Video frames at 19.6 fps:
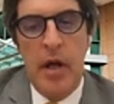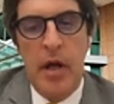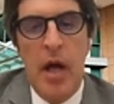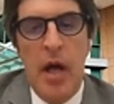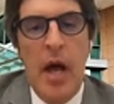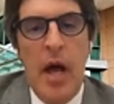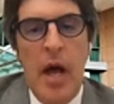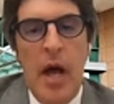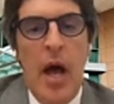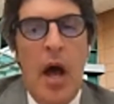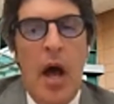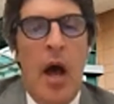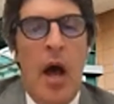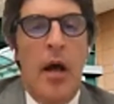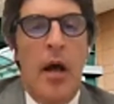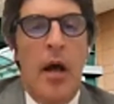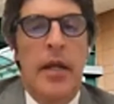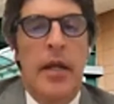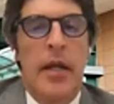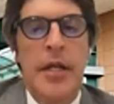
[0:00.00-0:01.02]
I'd like to
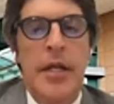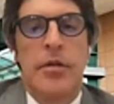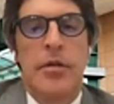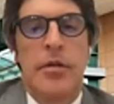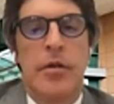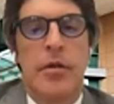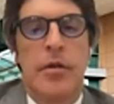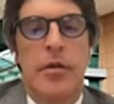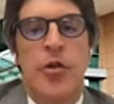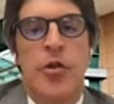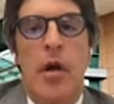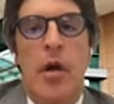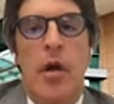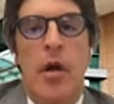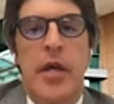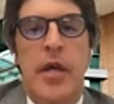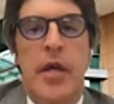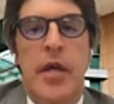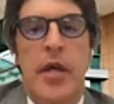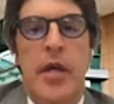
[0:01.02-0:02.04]
draw the
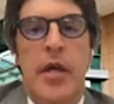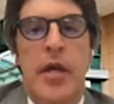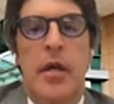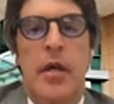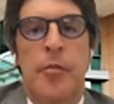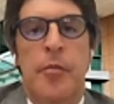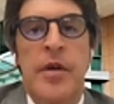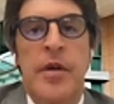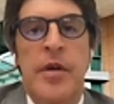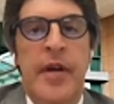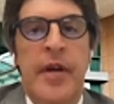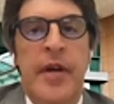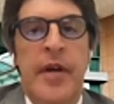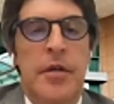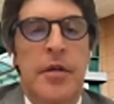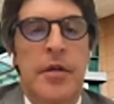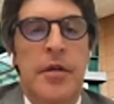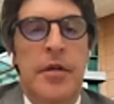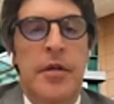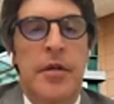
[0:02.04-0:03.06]

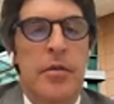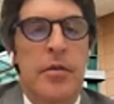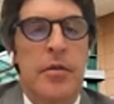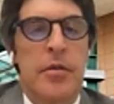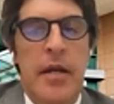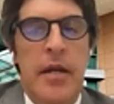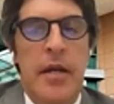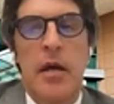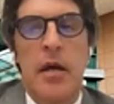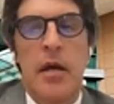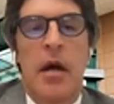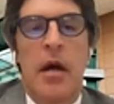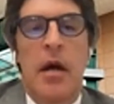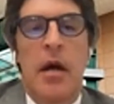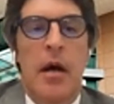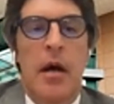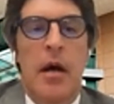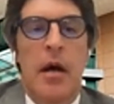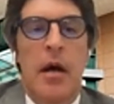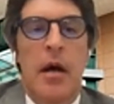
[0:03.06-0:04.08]
briefing to an end.
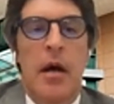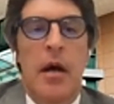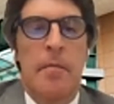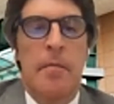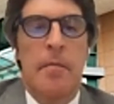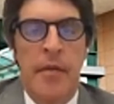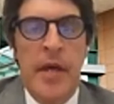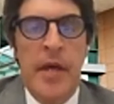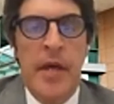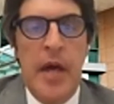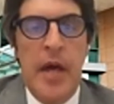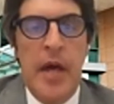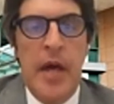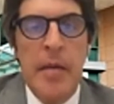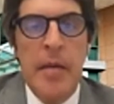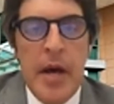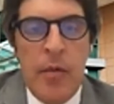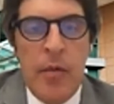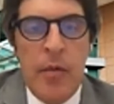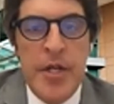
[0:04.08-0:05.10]
The
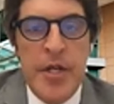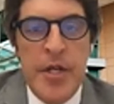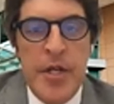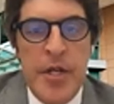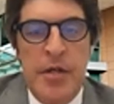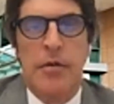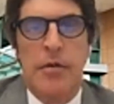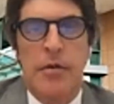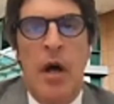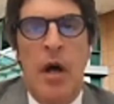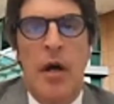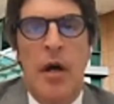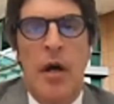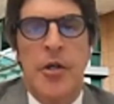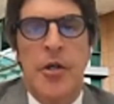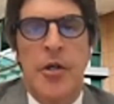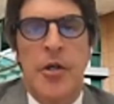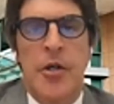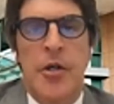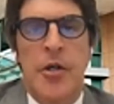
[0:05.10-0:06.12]
APEC regional
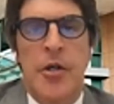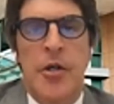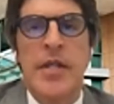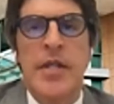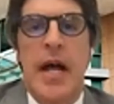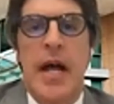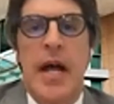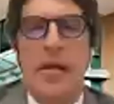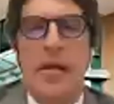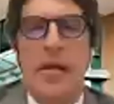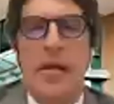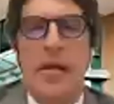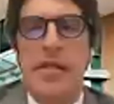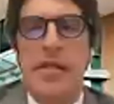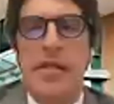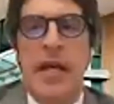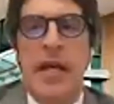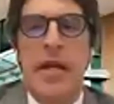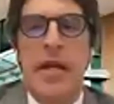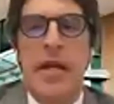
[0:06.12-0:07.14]
trends analysis
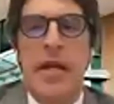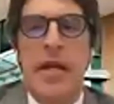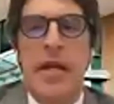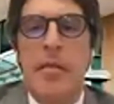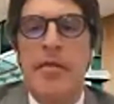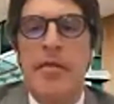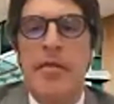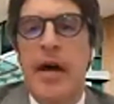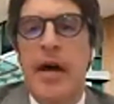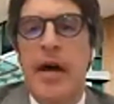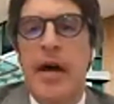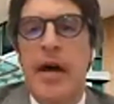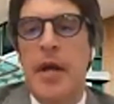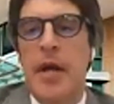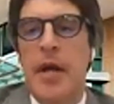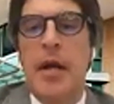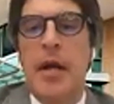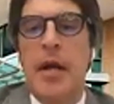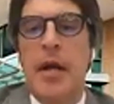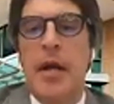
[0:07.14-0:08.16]
can now be found
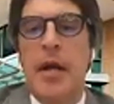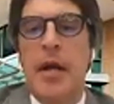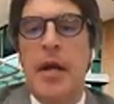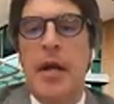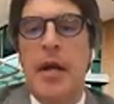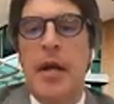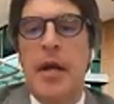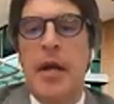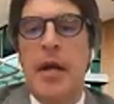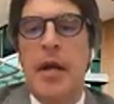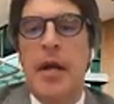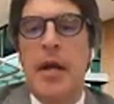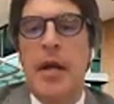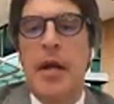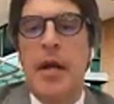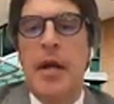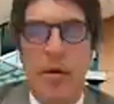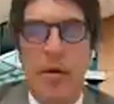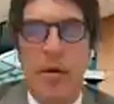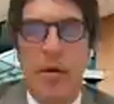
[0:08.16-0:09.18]
online at
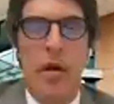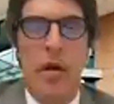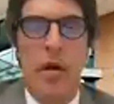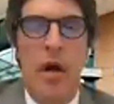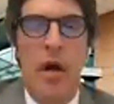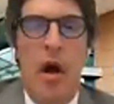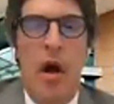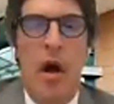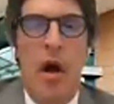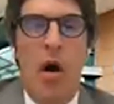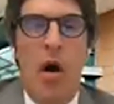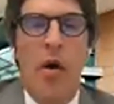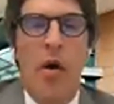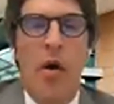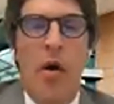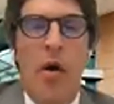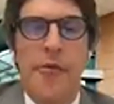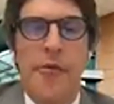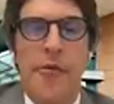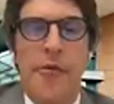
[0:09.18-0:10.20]
apec.org.
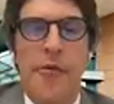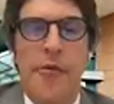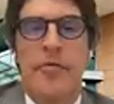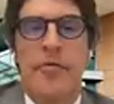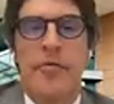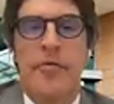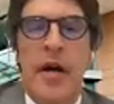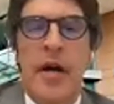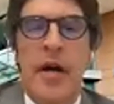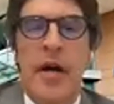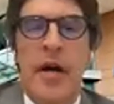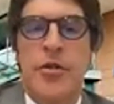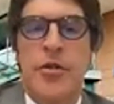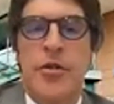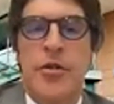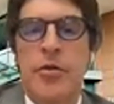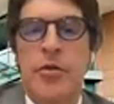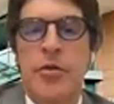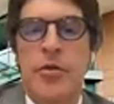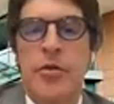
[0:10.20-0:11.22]
Also, you can find
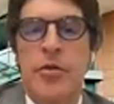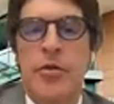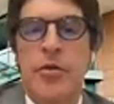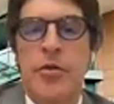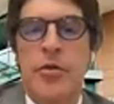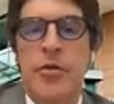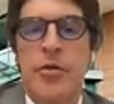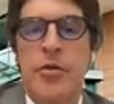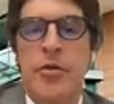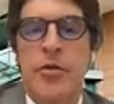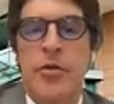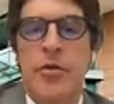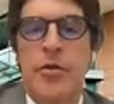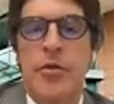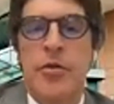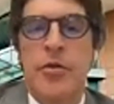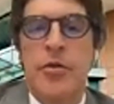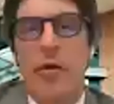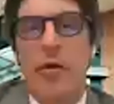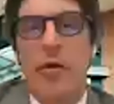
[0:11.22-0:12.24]
2 infographics
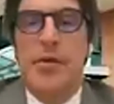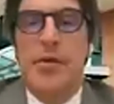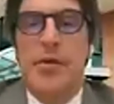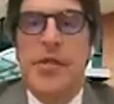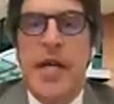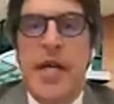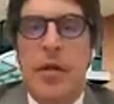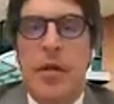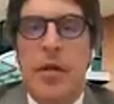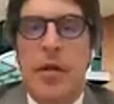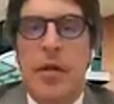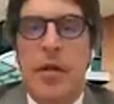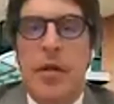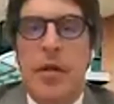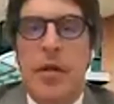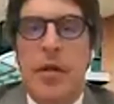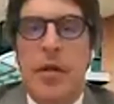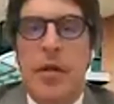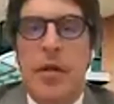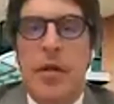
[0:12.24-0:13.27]
associated with the
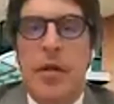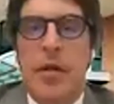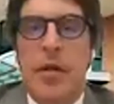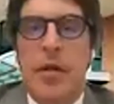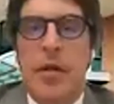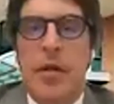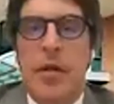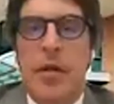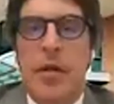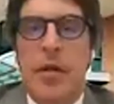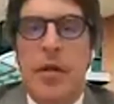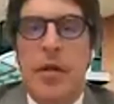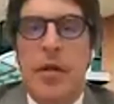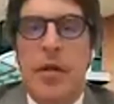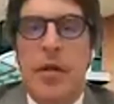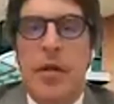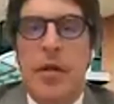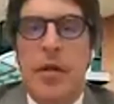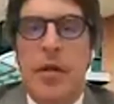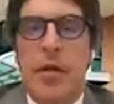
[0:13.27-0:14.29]
report
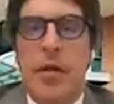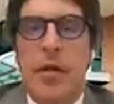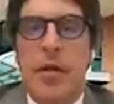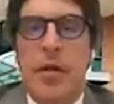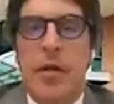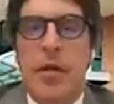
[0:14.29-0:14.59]
that help